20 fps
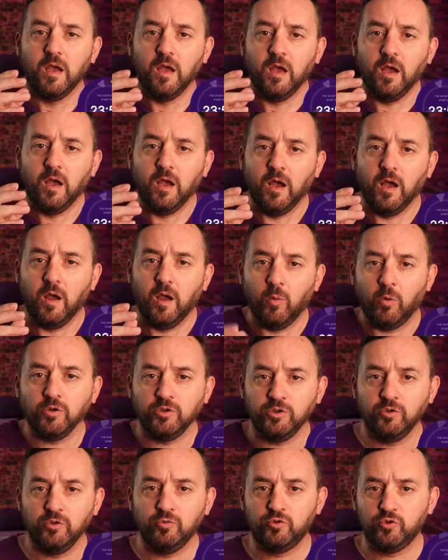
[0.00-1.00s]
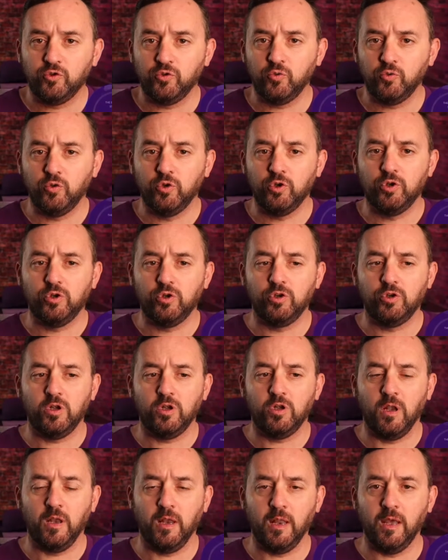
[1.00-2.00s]
I want you to
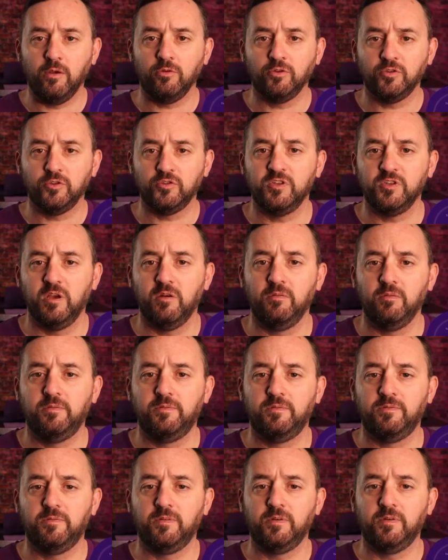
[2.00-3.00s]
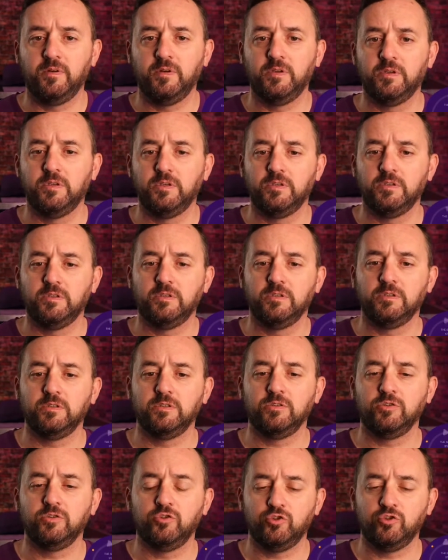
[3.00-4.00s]
allow yourself
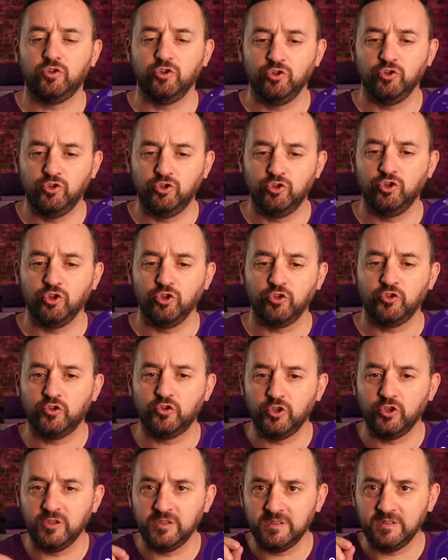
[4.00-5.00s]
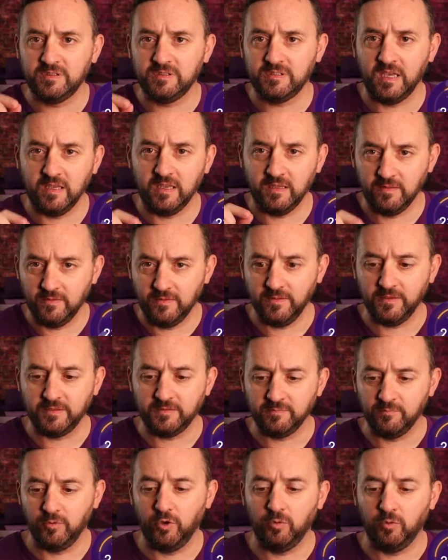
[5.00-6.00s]
to just take this
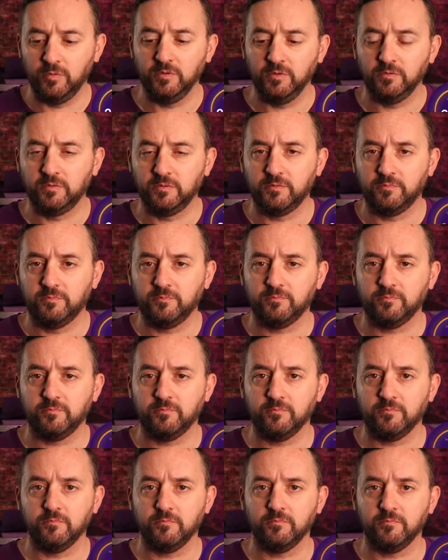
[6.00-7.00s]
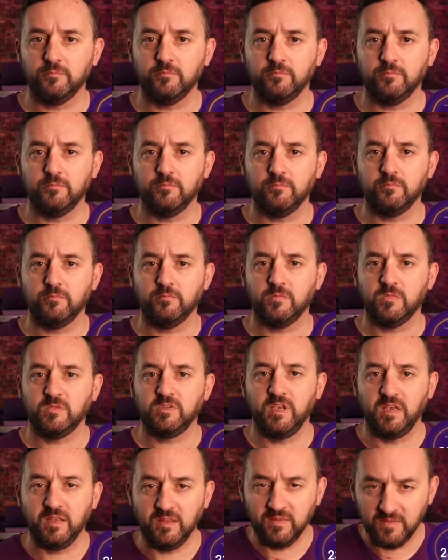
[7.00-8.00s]
moment.
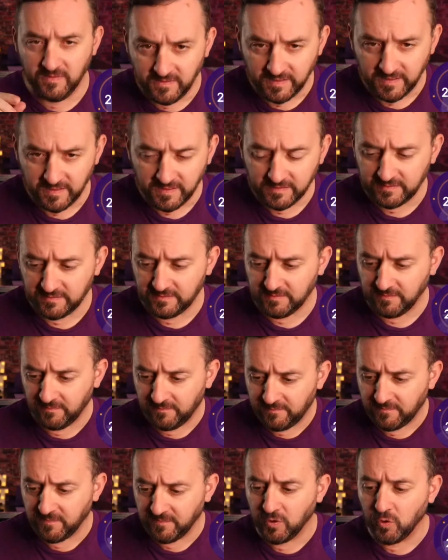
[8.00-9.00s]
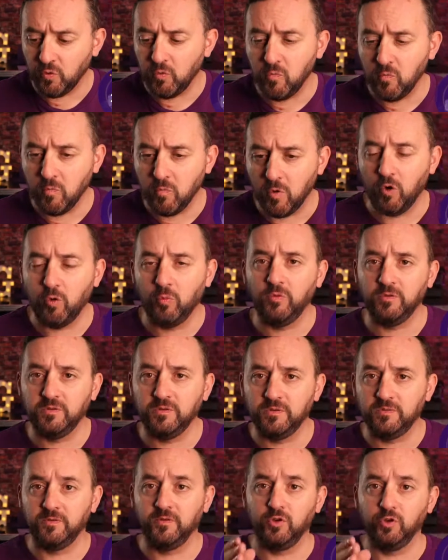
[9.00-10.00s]
Take this few moments
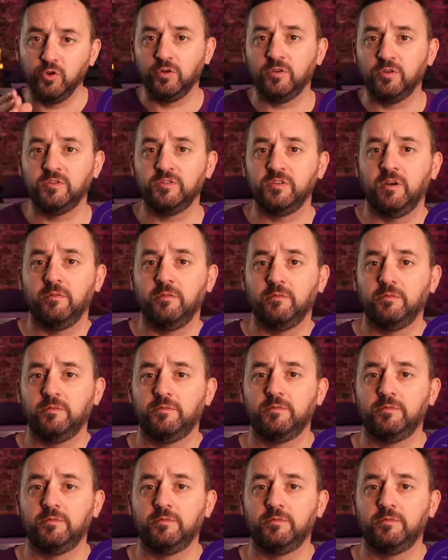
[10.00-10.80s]
for yourself.